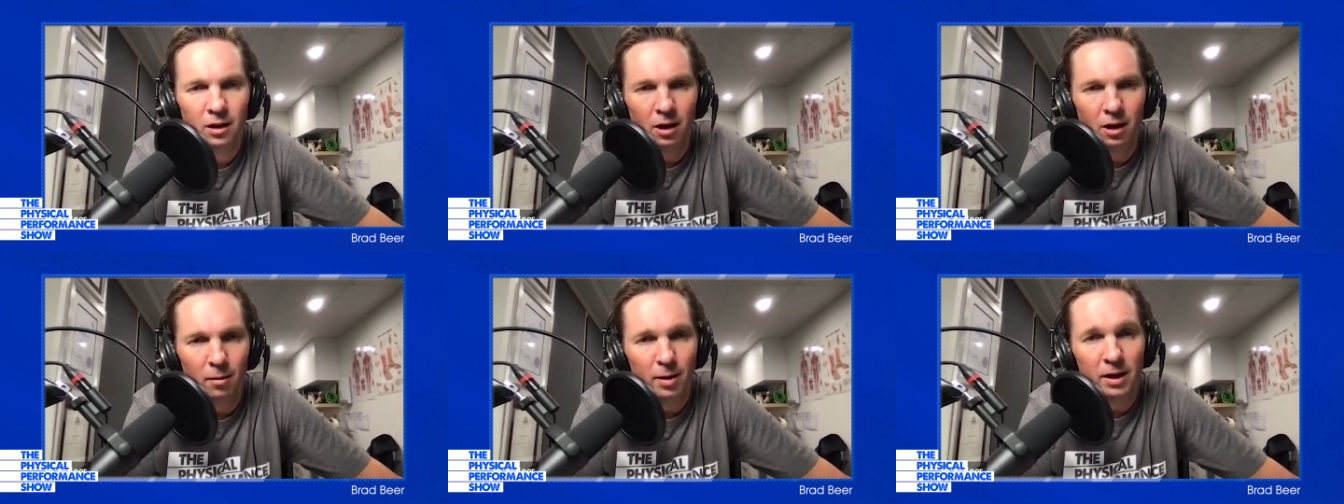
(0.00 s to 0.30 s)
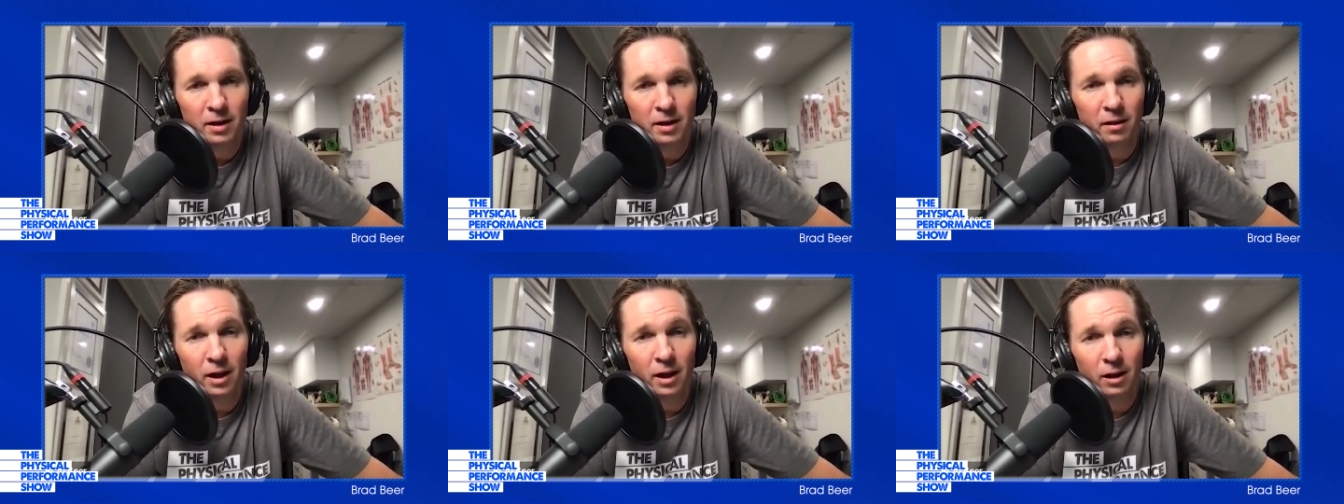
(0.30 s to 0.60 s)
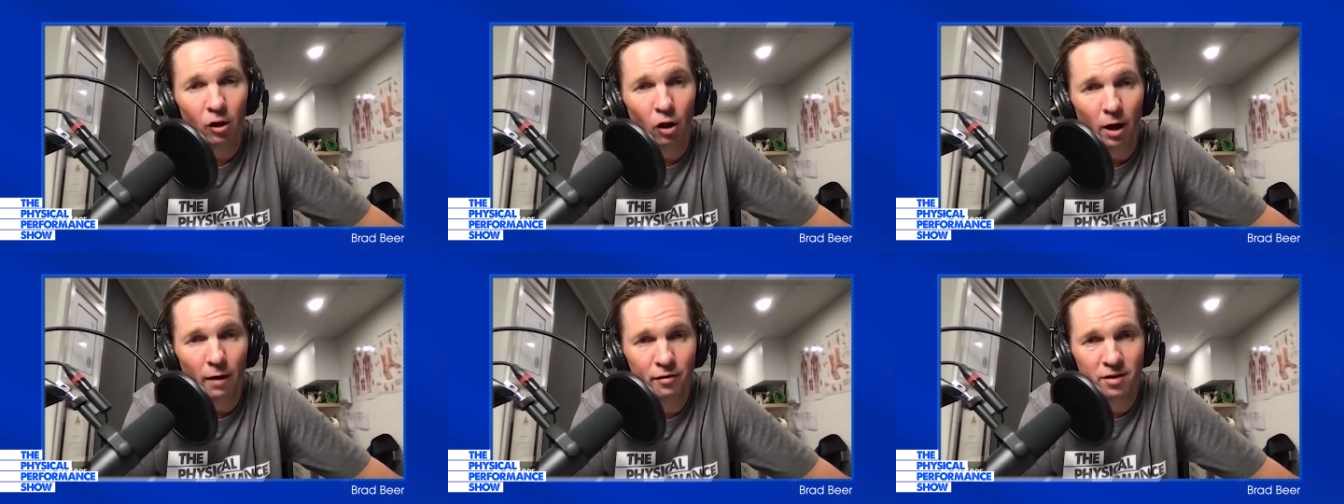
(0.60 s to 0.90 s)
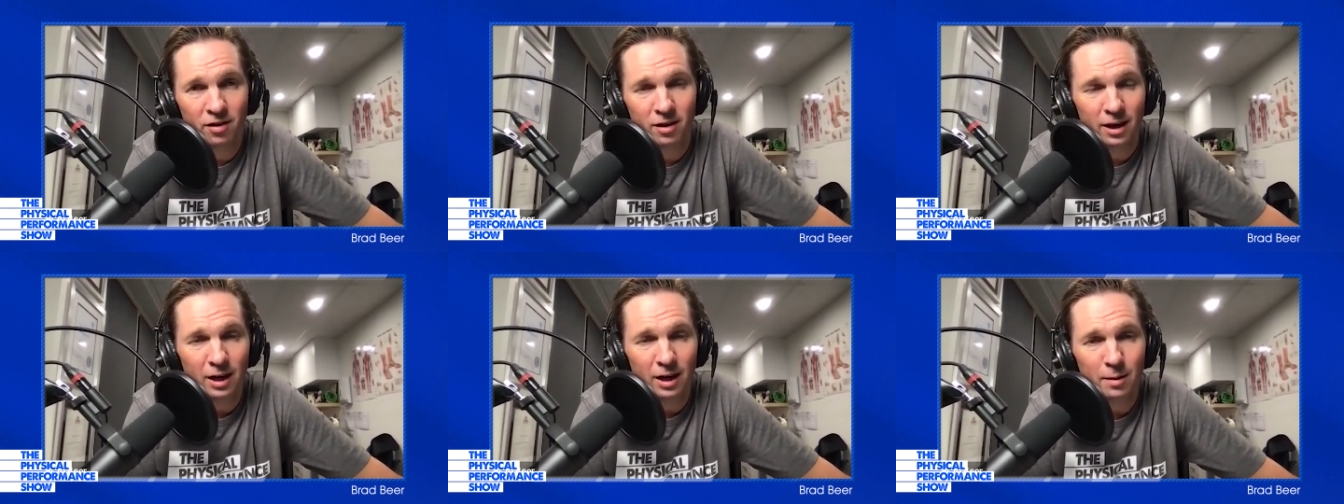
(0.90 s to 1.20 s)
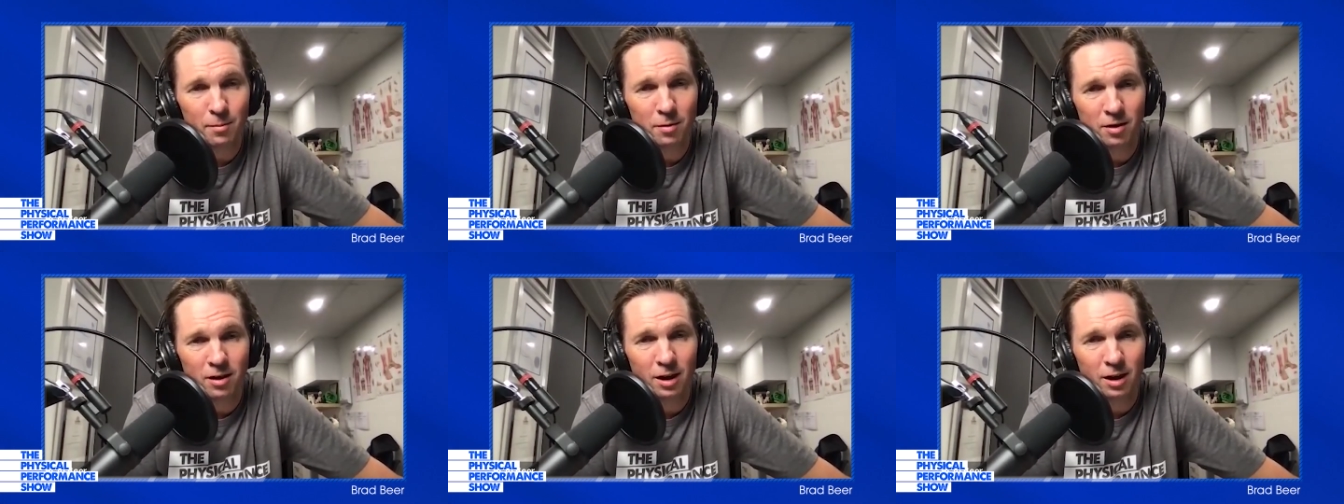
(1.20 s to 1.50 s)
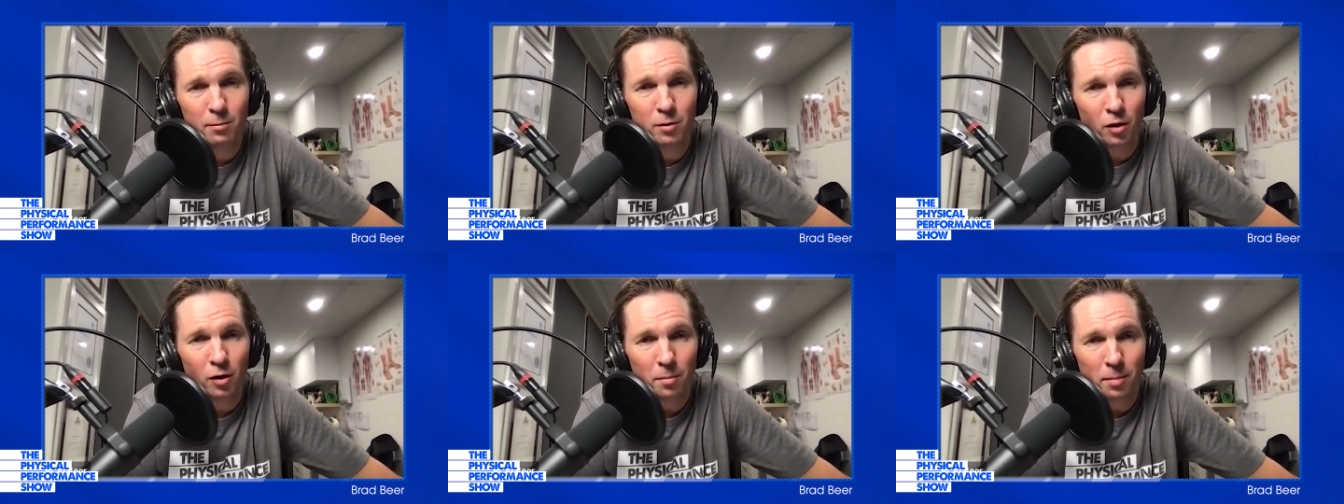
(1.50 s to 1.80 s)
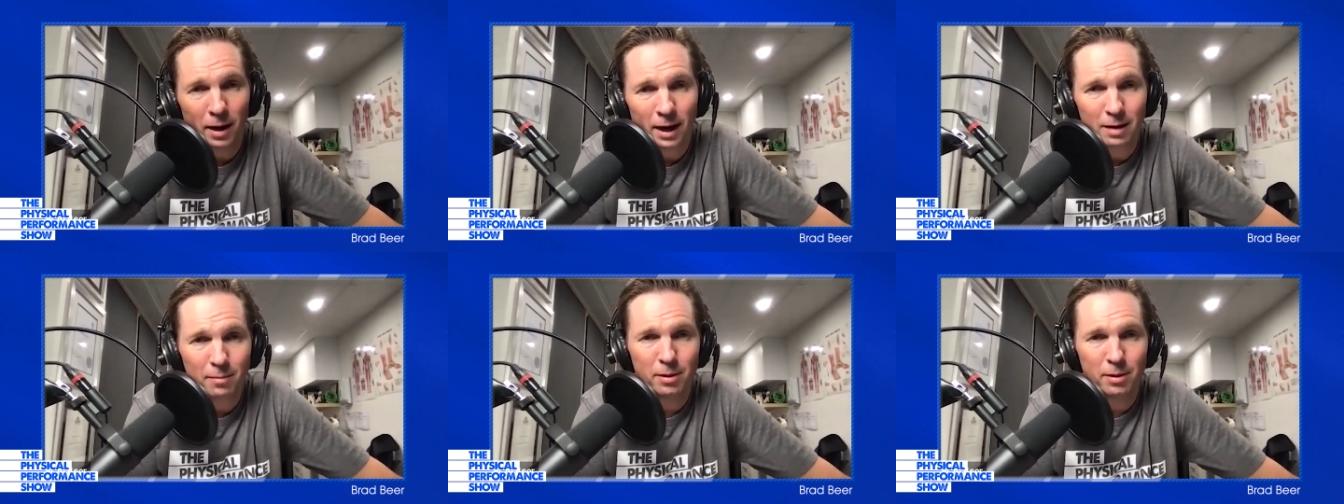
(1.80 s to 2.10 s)
I mean, in life's scheme, Sam, you're a
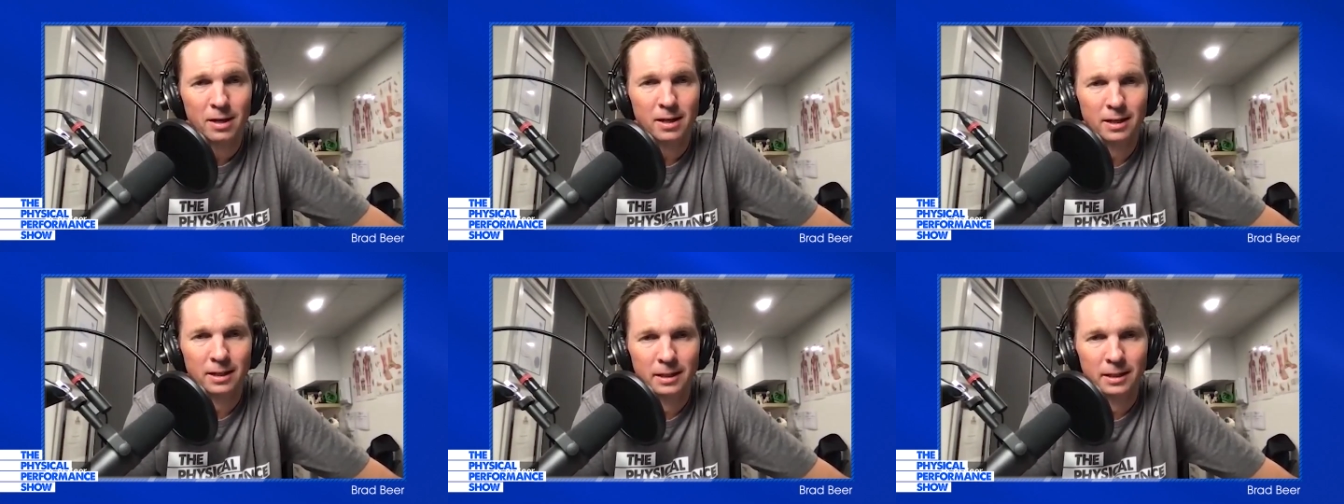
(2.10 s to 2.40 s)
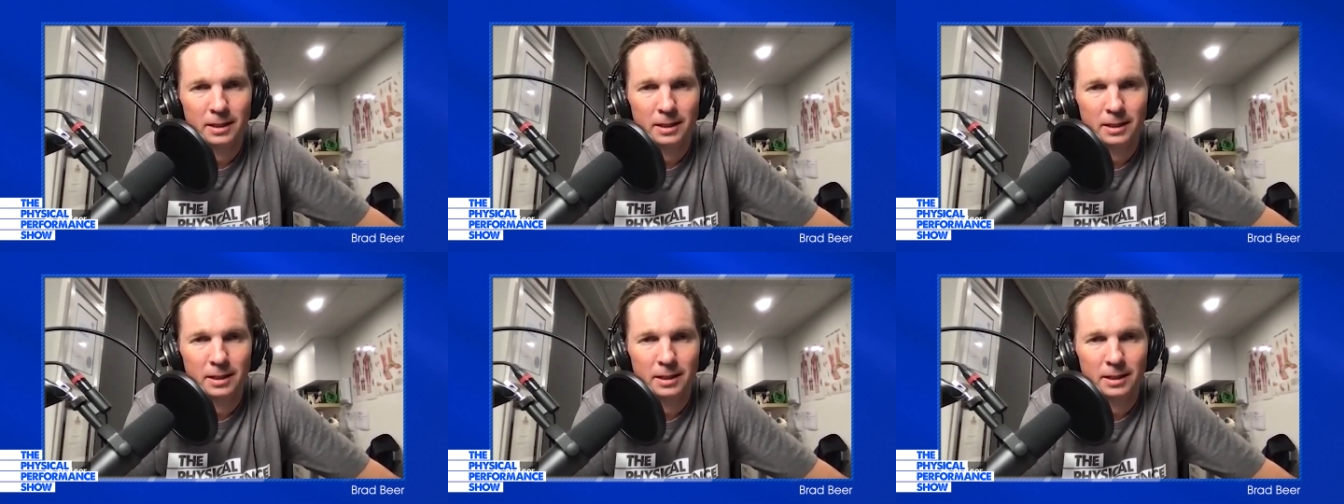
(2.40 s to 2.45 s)
baby.